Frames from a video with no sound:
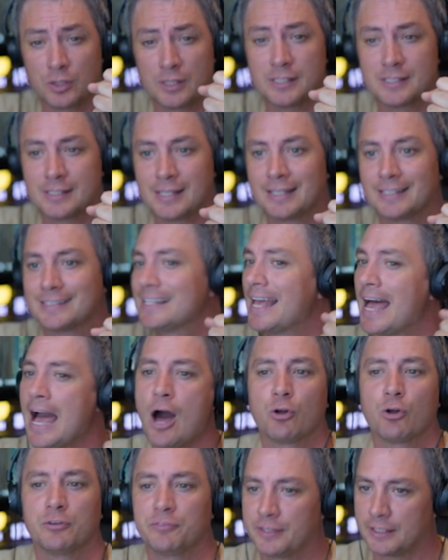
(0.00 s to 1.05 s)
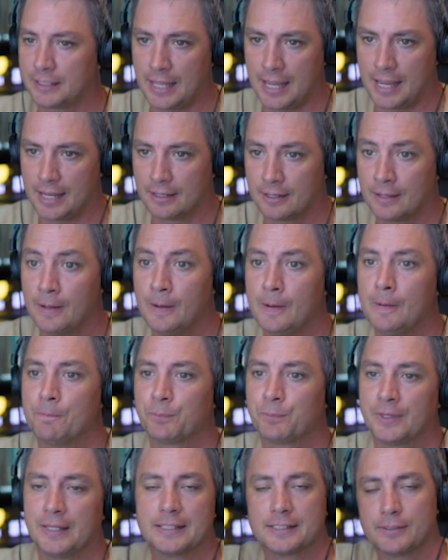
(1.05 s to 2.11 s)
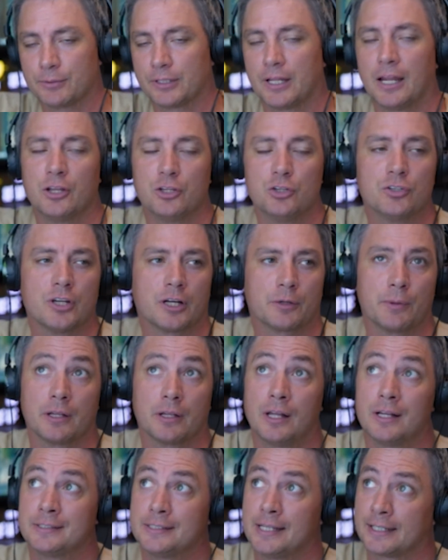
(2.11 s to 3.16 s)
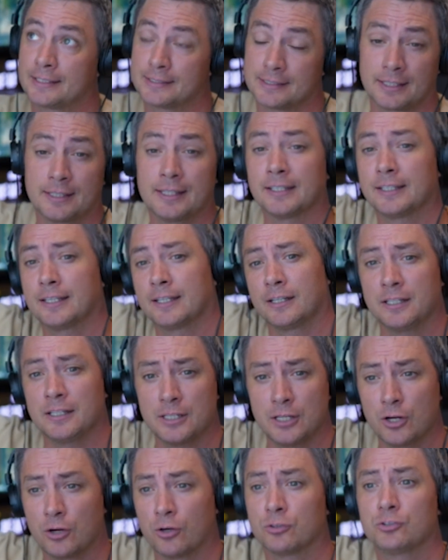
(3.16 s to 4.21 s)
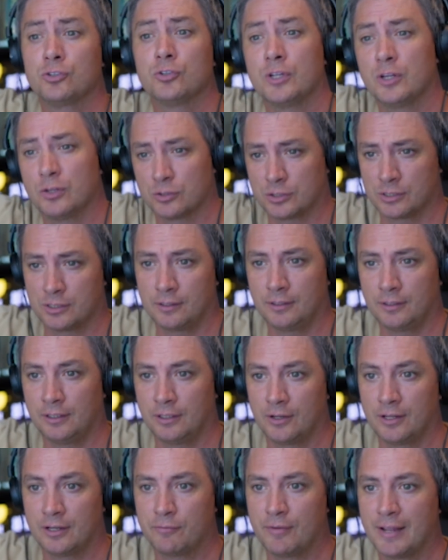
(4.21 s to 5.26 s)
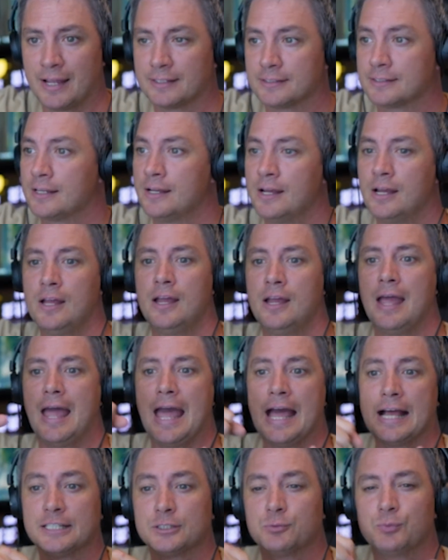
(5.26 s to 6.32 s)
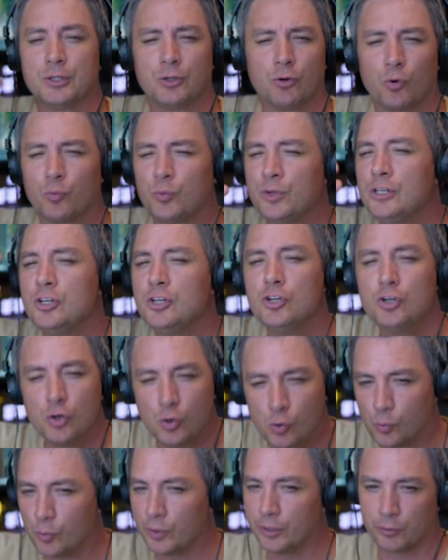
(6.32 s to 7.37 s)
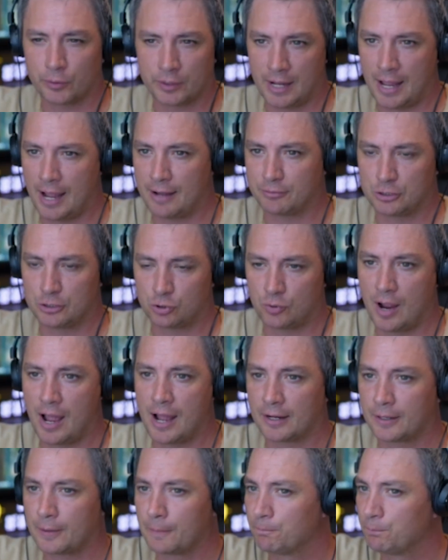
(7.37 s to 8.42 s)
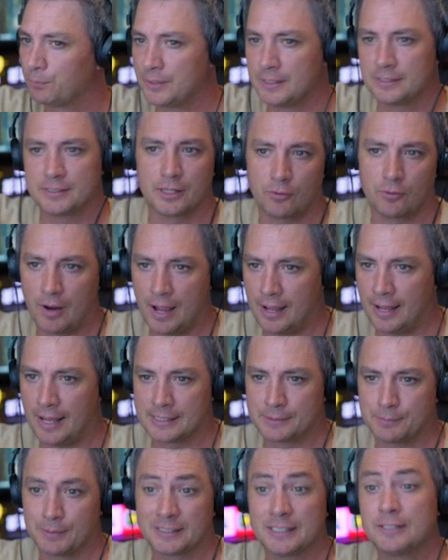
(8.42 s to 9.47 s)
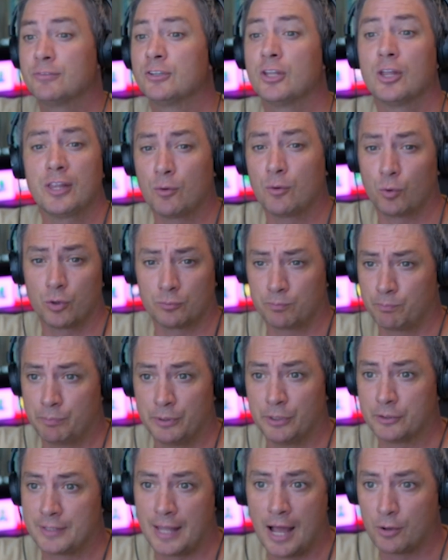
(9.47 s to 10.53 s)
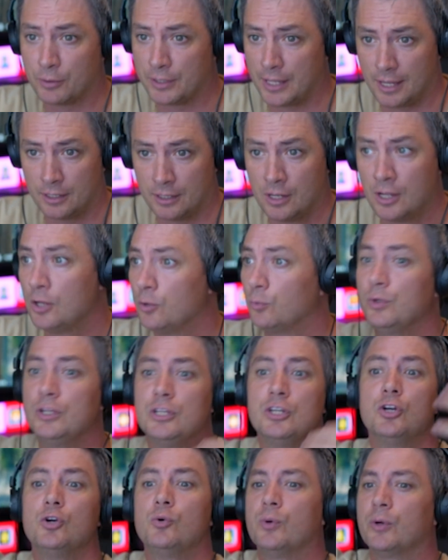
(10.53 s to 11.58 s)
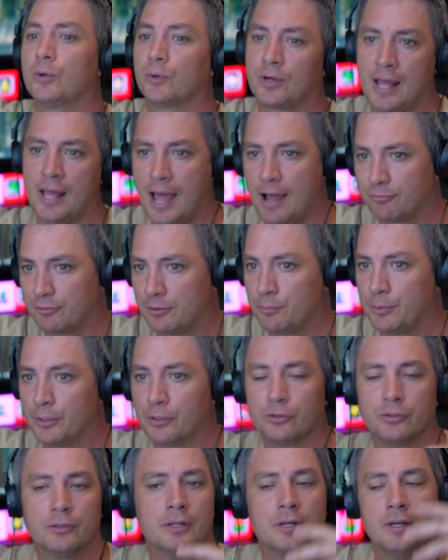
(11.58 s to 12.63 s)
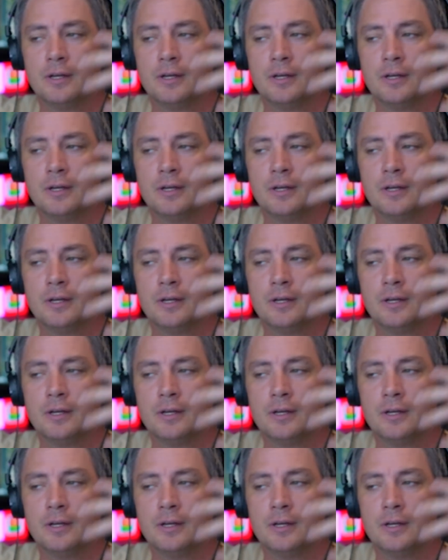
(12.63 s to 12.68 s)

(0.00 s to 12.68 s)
these things out of the gate. And that's something I know you talk about a lot, Zach. It's like thinking a year or 2 years, advance. As we grow, we knew we were going to have to track these other aspects, even though they weren't built out yet. We knew we were going to have to build,